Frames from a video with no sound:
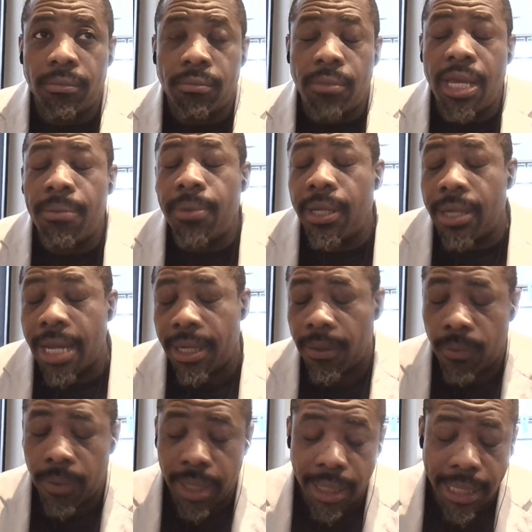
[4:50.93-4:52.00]
maybe not
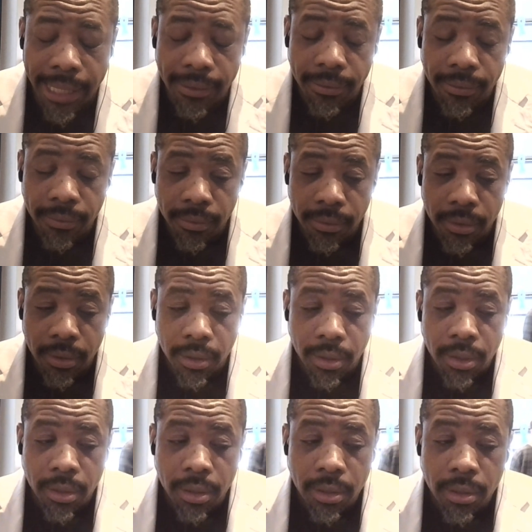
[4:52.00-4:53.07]
the way that
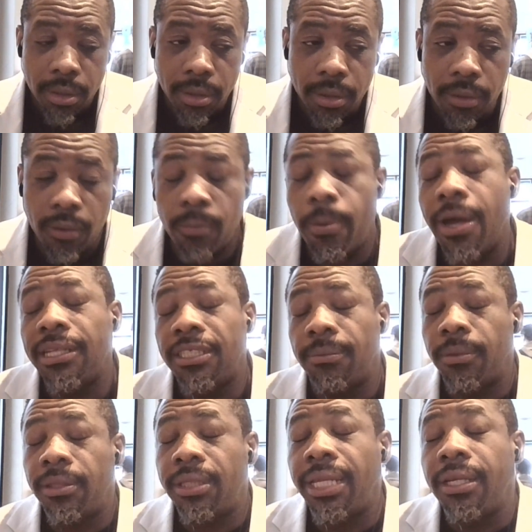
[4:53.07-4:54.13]
you
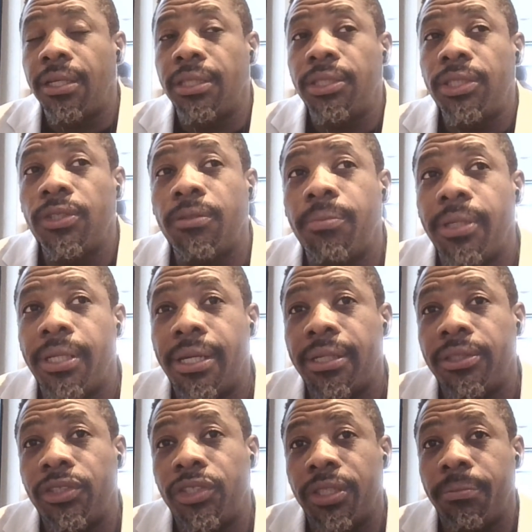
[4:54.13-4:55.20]
possibly think it should be
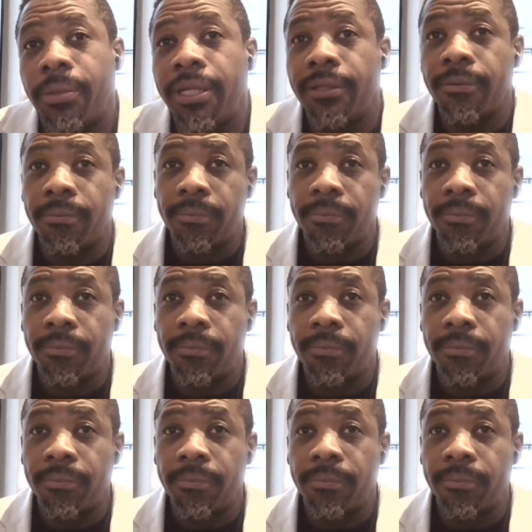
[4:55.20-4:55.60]
answered, but